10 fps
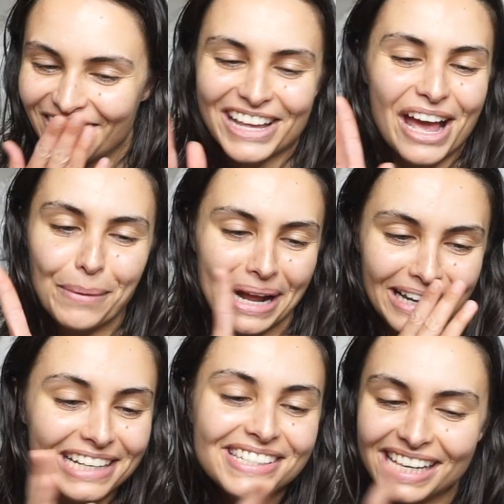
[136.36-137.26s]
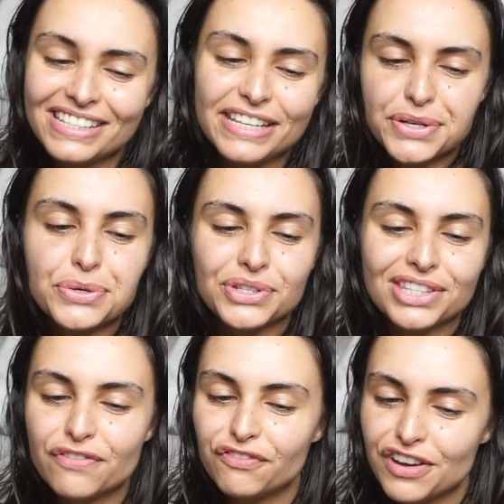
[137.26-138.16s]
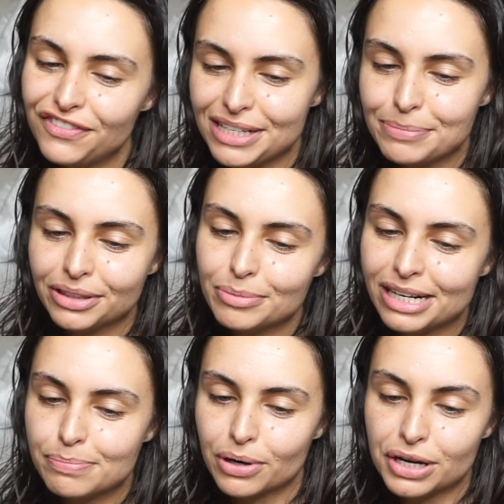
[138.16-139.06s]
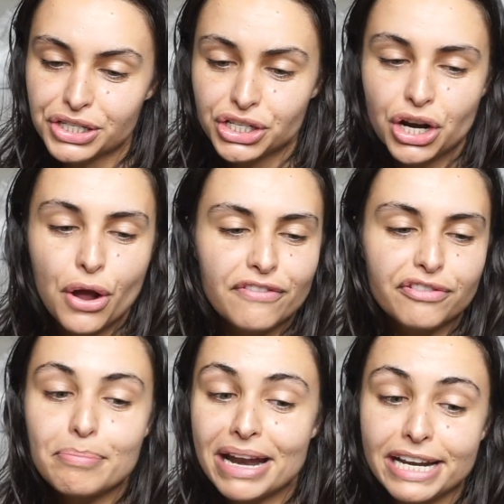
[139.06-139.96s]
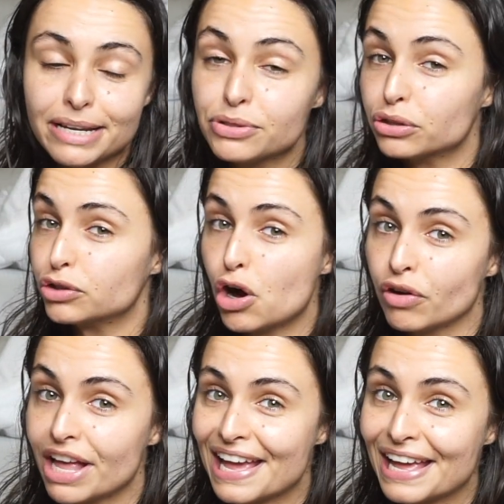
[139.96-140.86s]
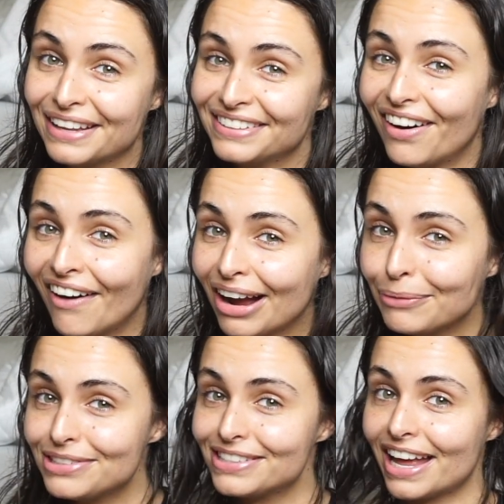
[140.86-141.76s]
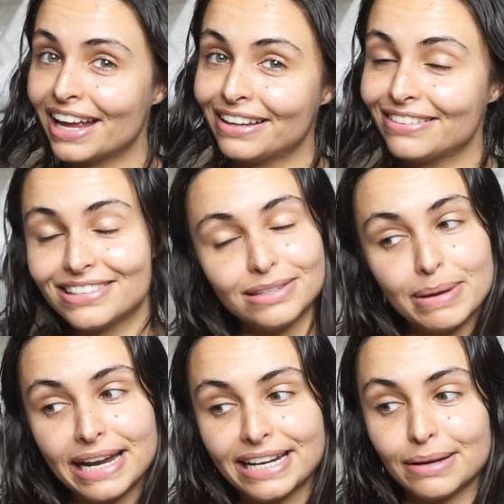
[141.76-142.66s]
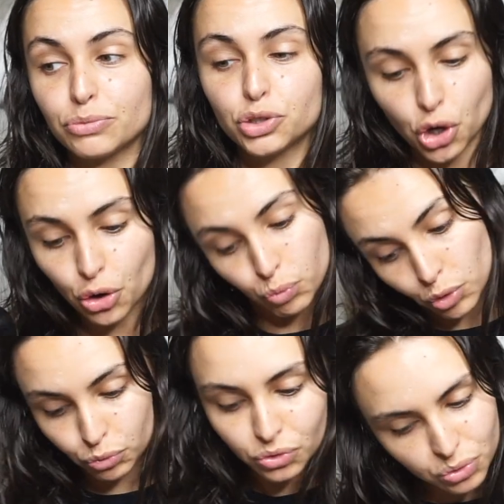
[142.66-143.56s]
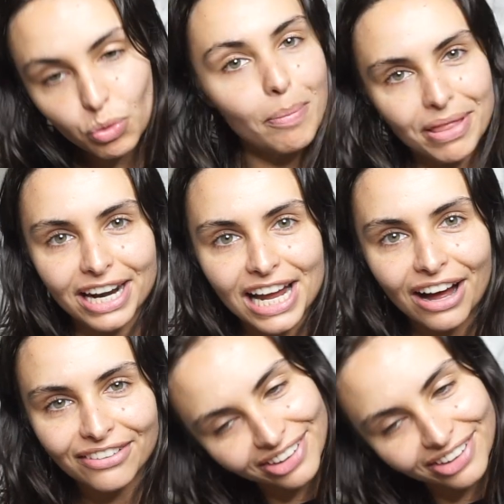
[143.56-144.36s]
Okay, wait, it says to use the fifty millimeter brush for medium to long hair. I would say this is medium, so we'll swap that out.